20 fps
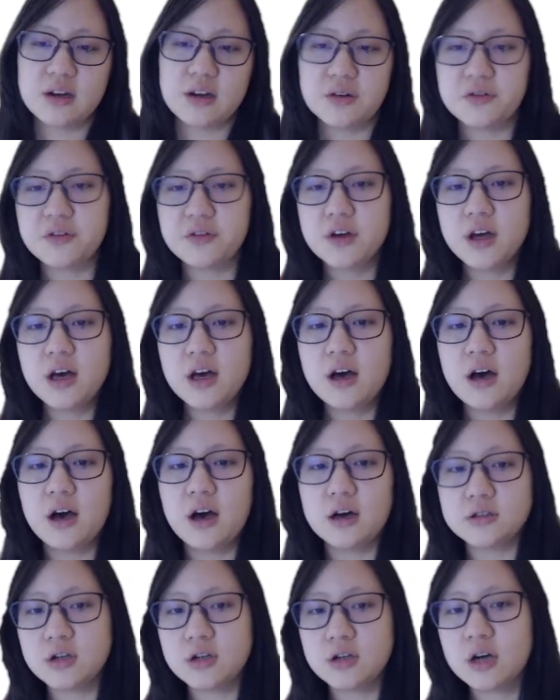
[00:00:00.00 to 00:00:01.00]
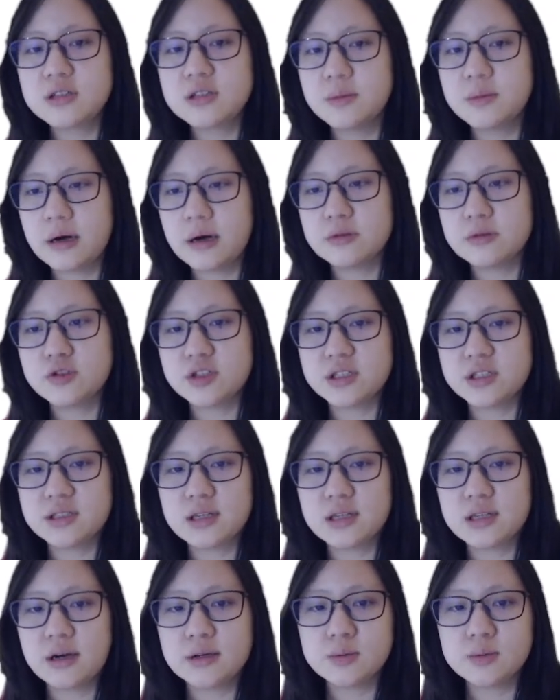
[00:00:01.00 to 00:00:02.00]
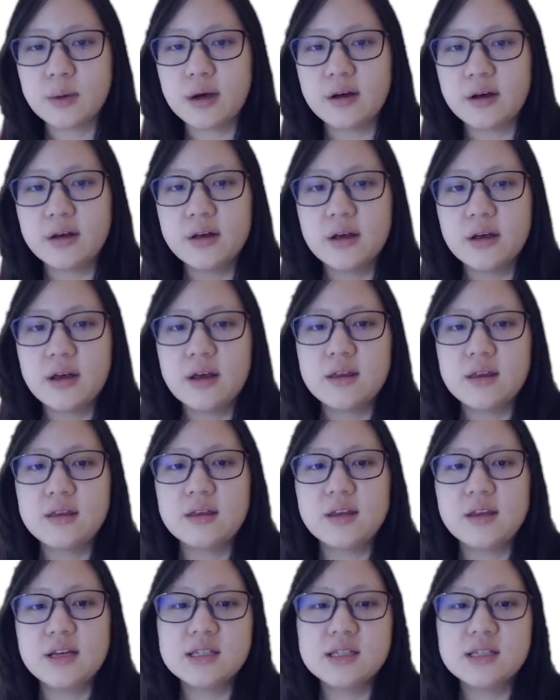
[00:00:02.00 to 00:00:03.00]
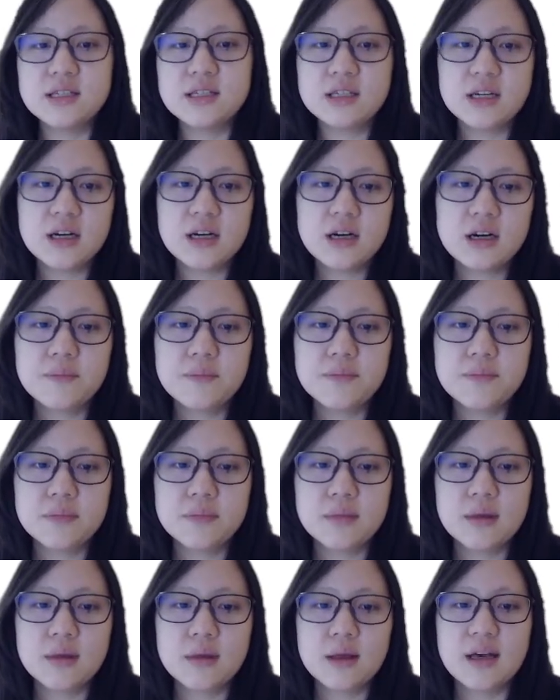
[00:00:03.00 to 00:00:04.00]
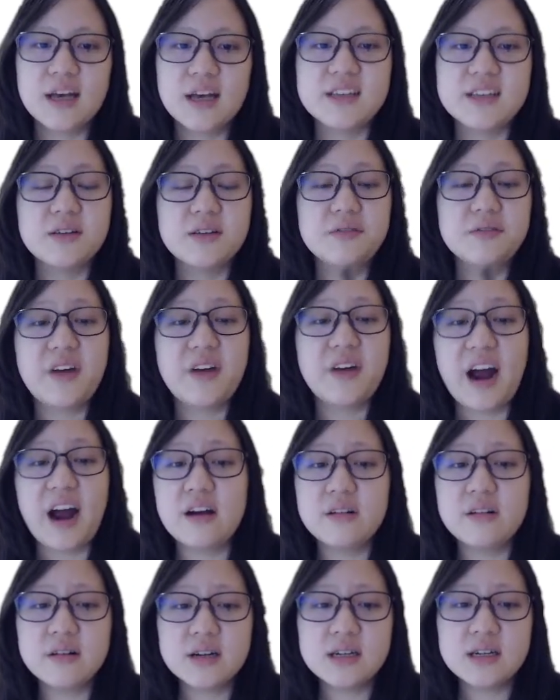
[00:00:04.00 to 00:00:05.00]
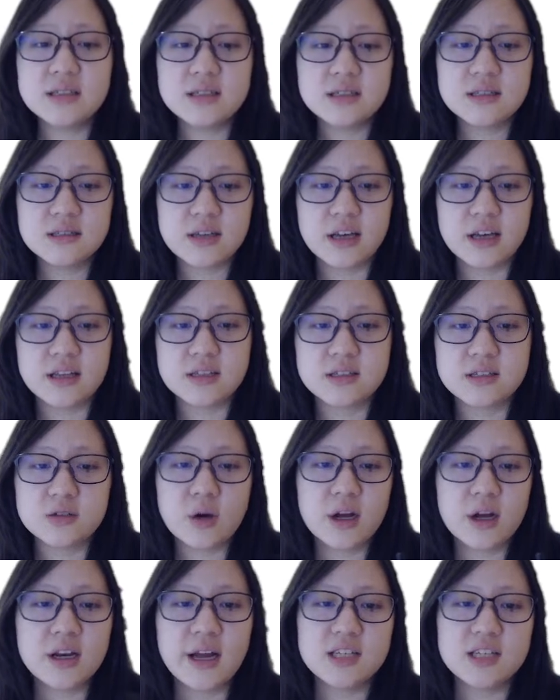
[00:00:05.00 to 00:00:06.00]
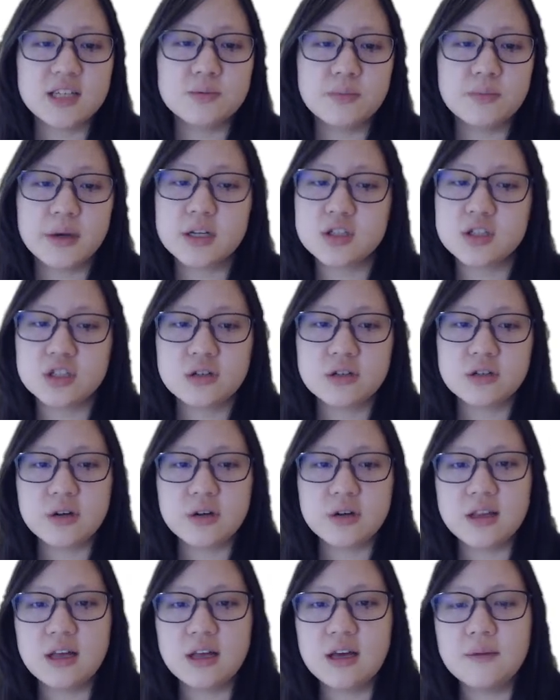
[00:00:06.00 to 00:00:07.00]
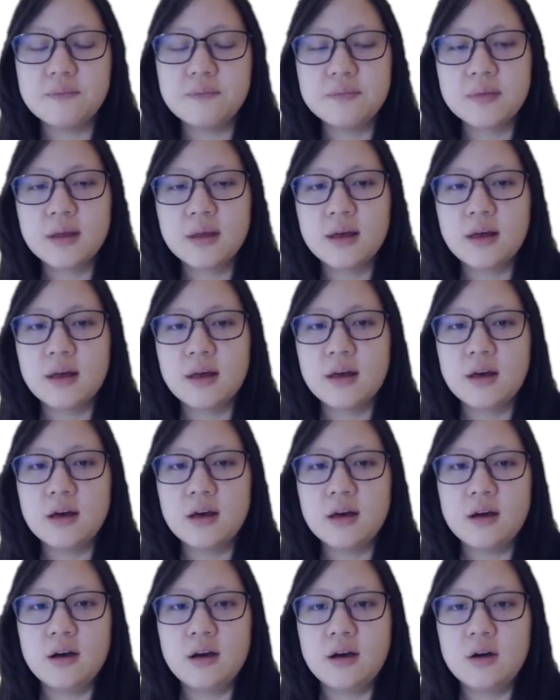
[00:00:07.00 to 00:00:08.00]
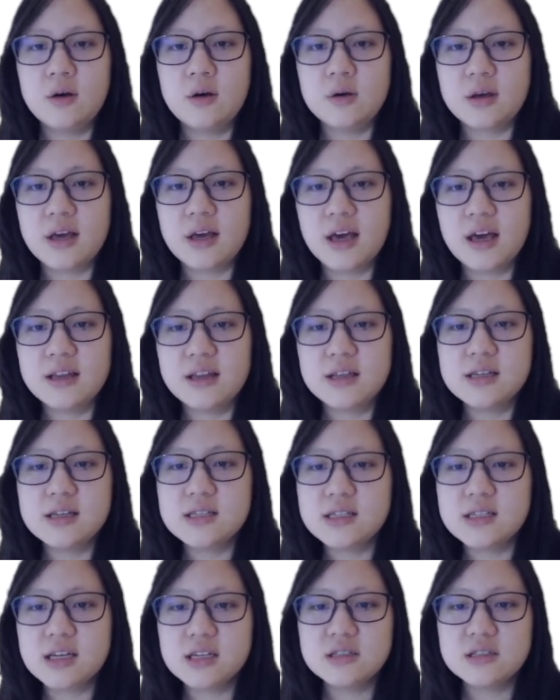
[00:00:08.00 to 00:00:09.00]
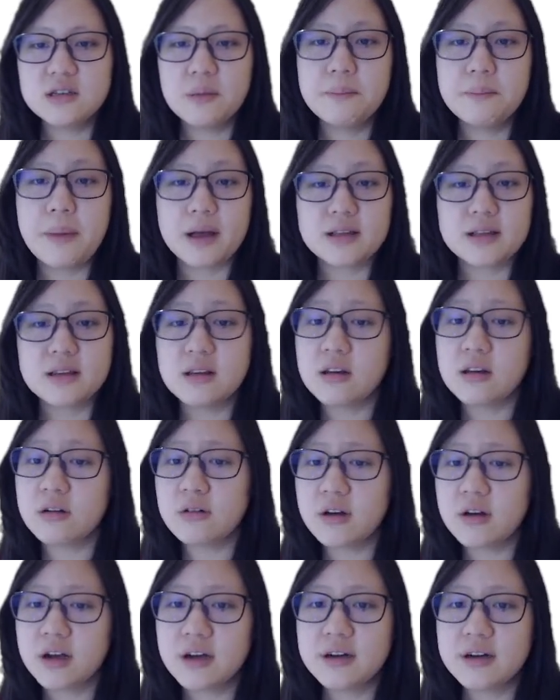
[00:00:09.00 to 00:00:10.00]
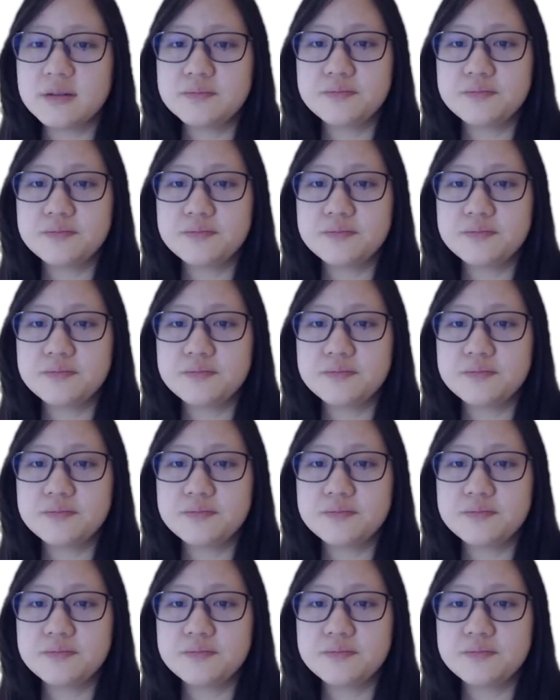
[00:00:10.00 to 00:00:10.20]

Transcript: of uh, talked about just now as well. This here is a virus and it's quite a nice picture really. Okay, this here is a bacteria,